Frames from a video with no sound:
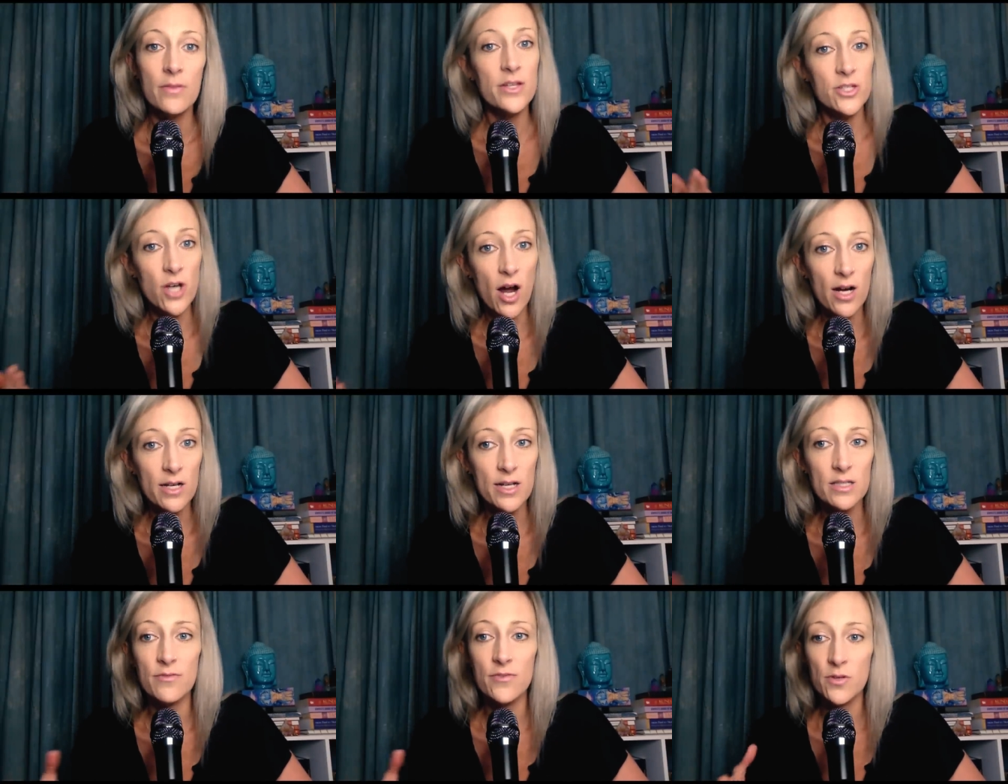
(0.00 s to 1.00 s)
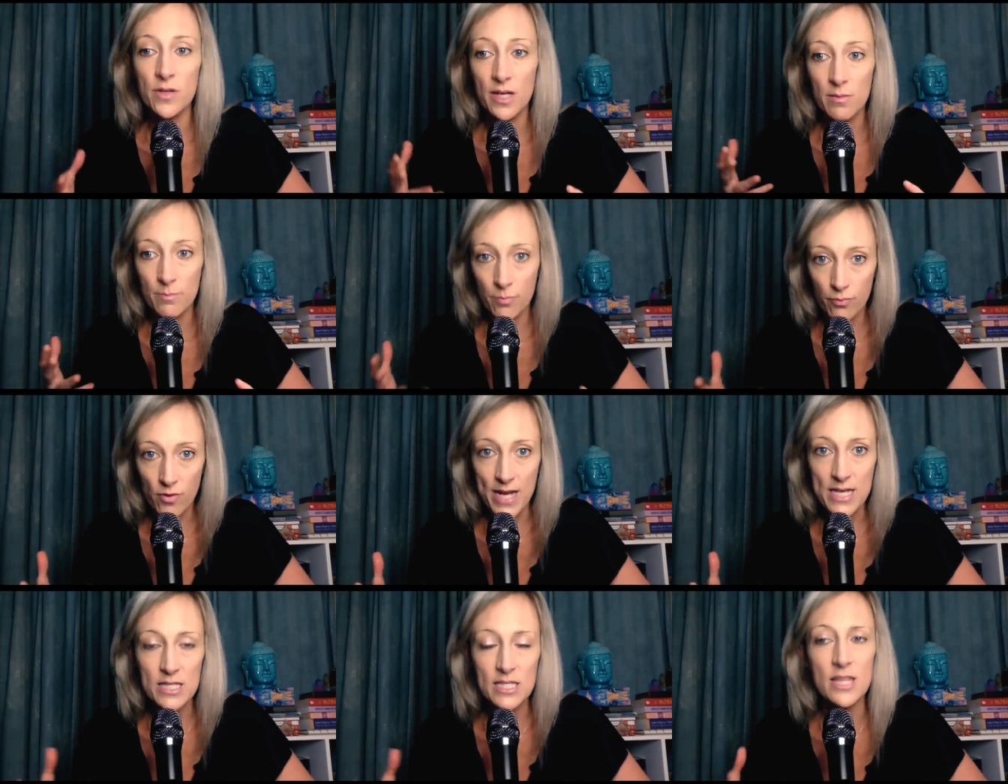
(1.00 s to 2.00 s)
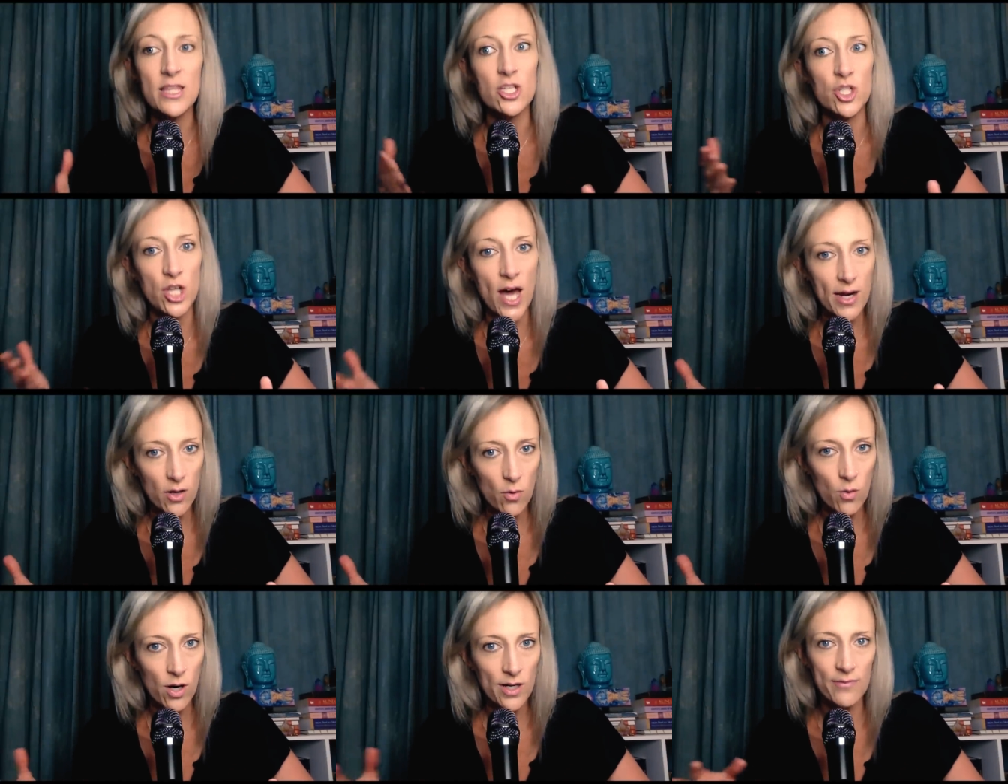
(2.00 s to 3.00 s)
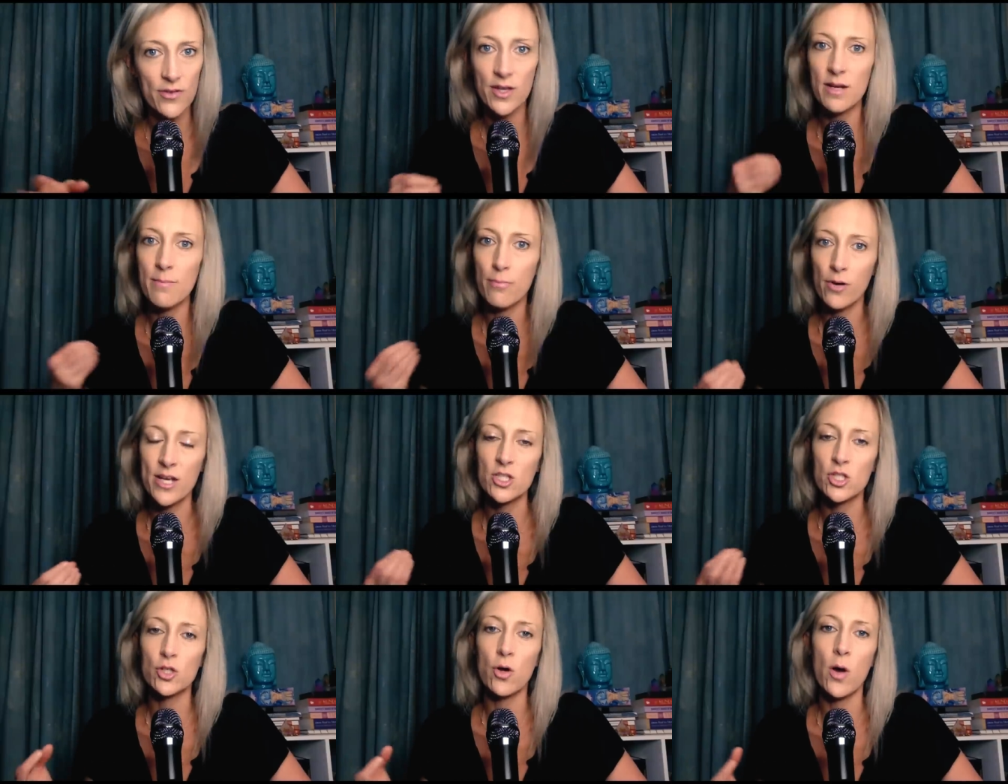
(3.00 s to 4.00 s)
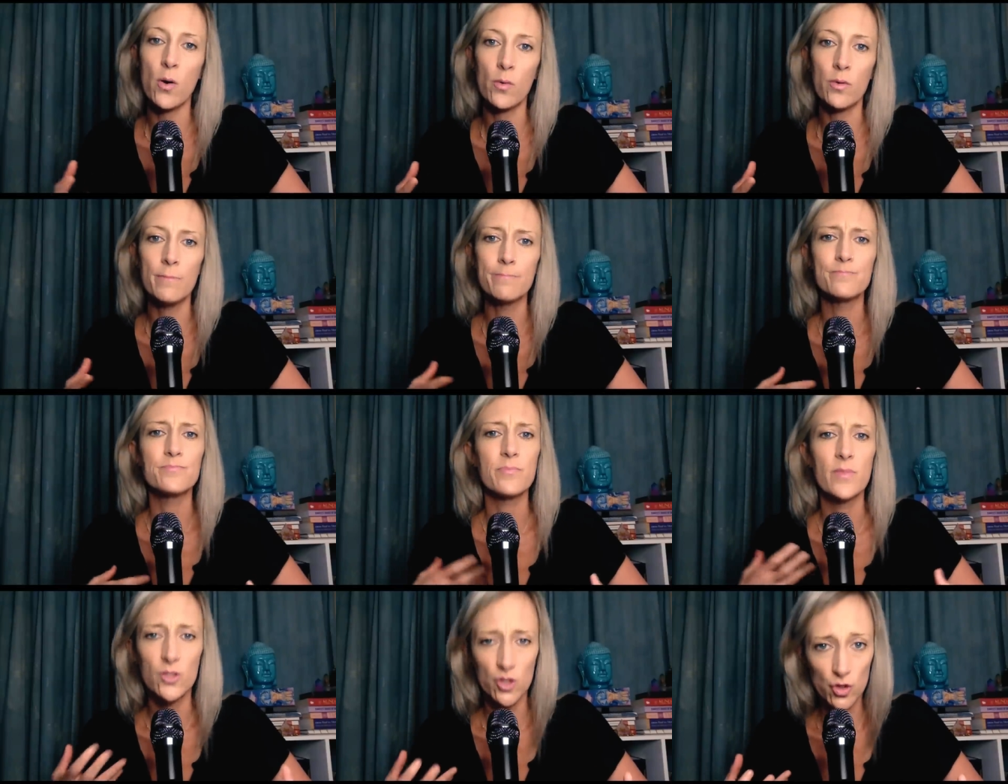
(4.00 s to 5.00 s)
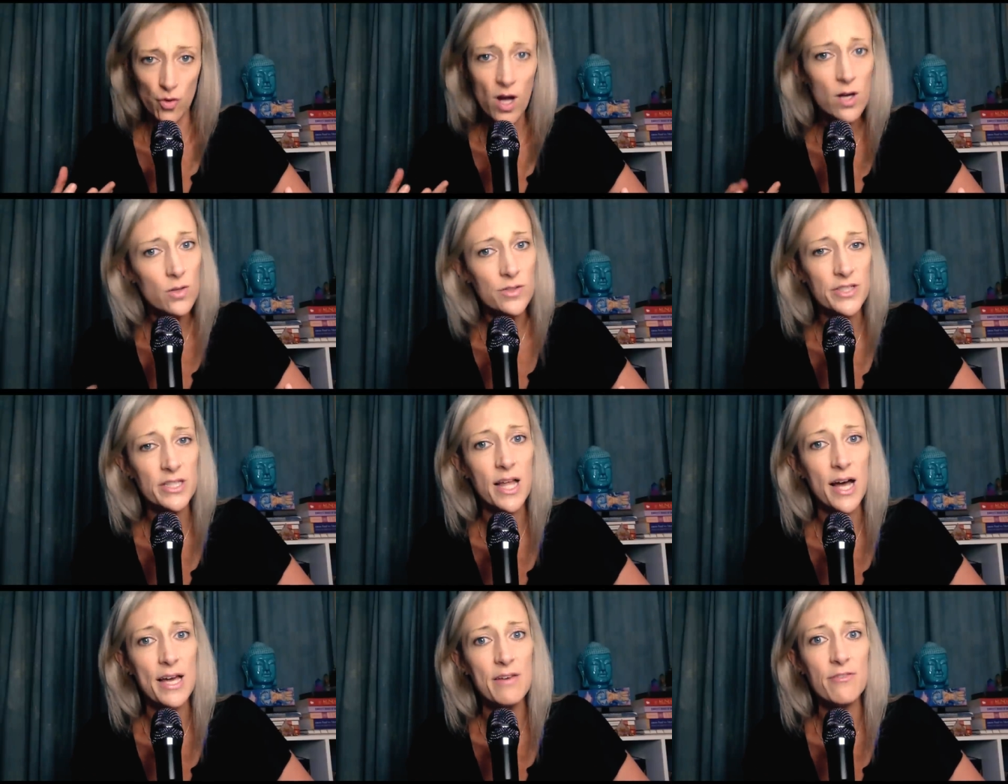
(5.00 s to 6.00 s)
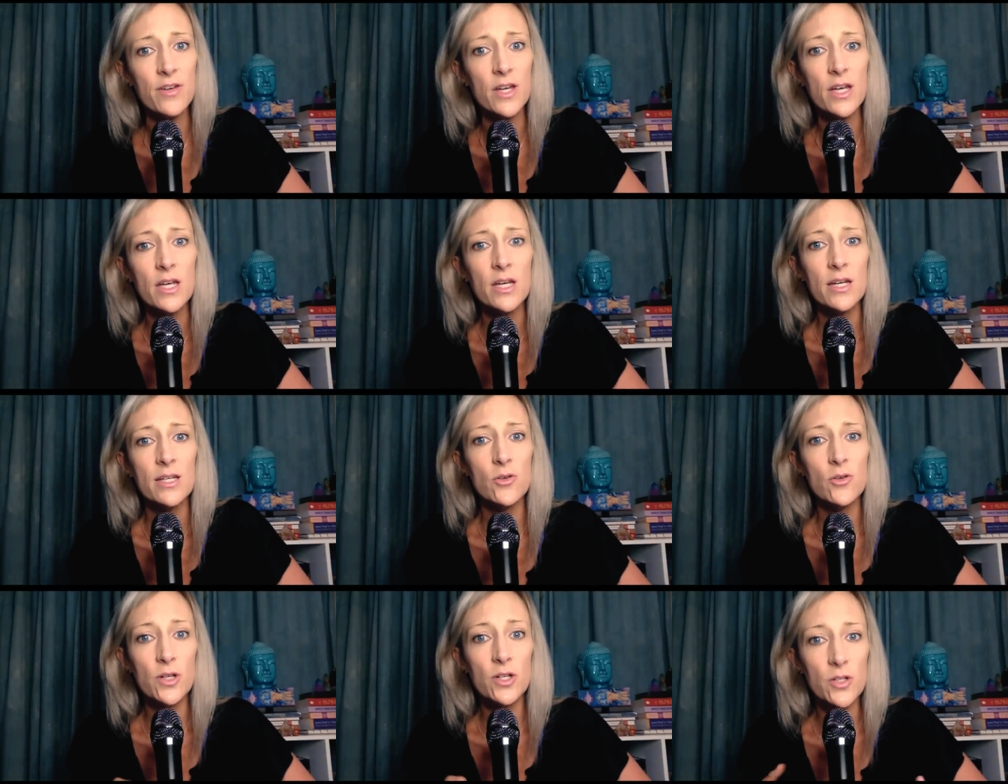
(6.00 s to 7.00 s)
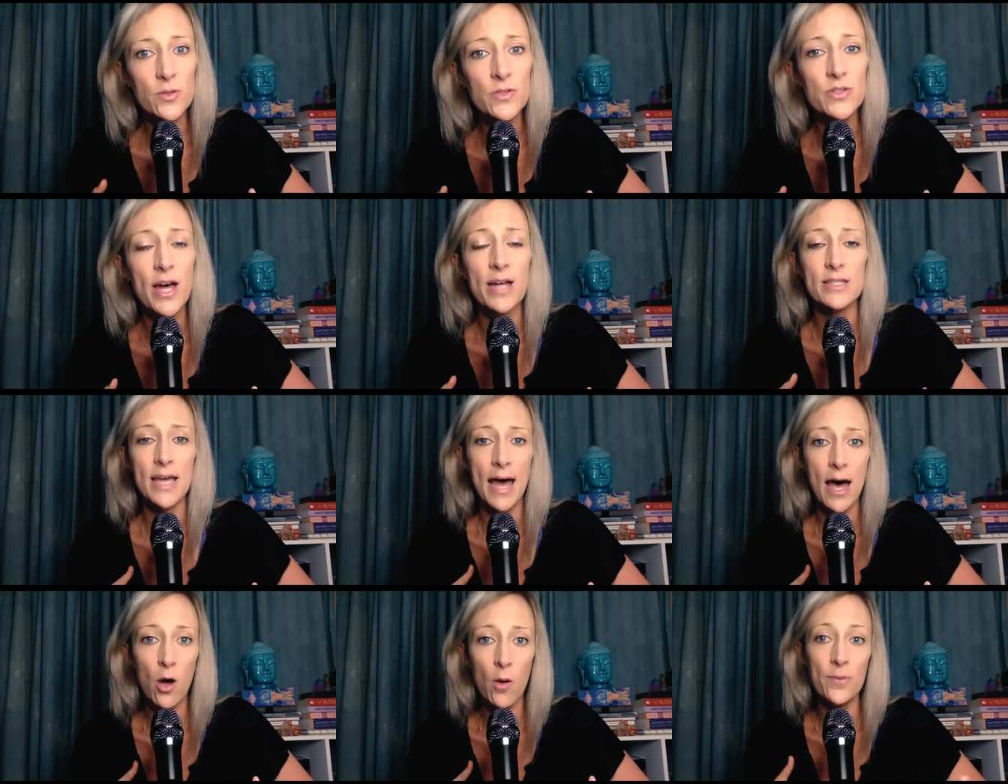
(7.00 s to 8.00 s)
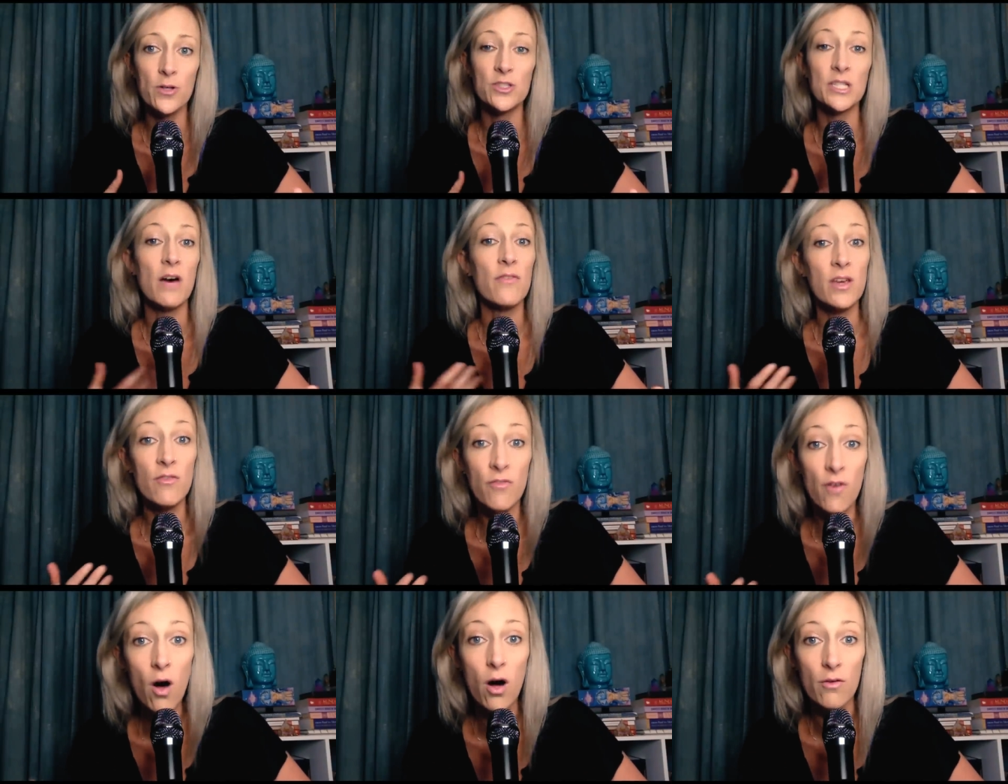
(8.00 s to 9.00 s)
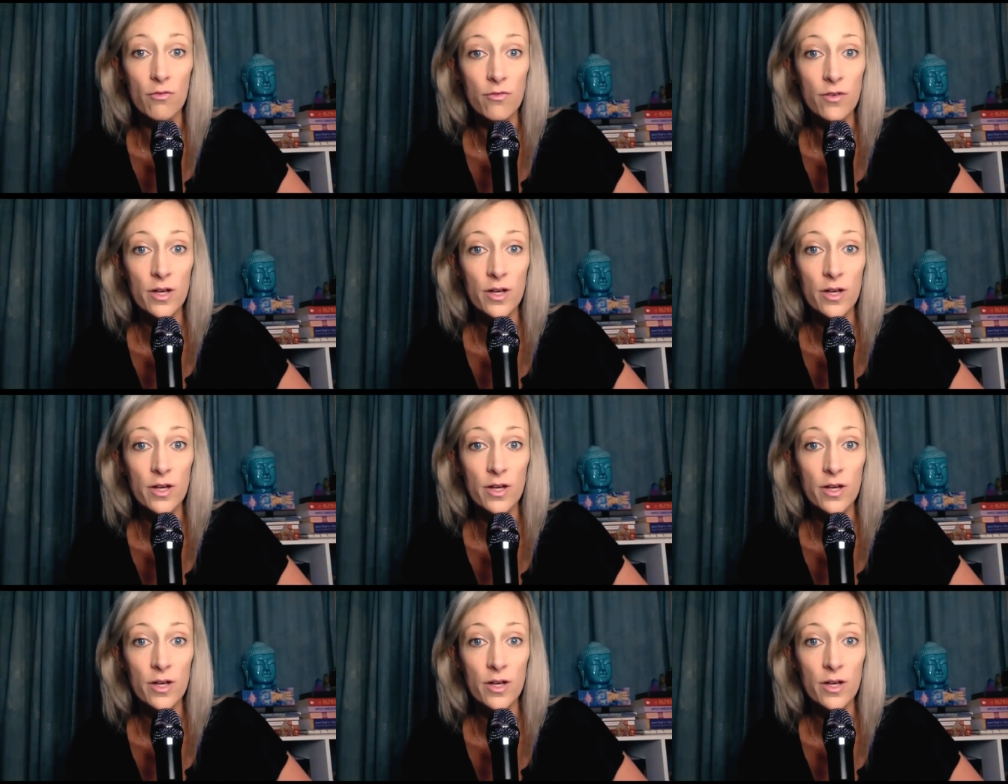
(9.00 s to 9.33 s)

The darkness, if you can embrace the shadow work, if you can embrace your own struggles in life, you can use that to help yourself evolve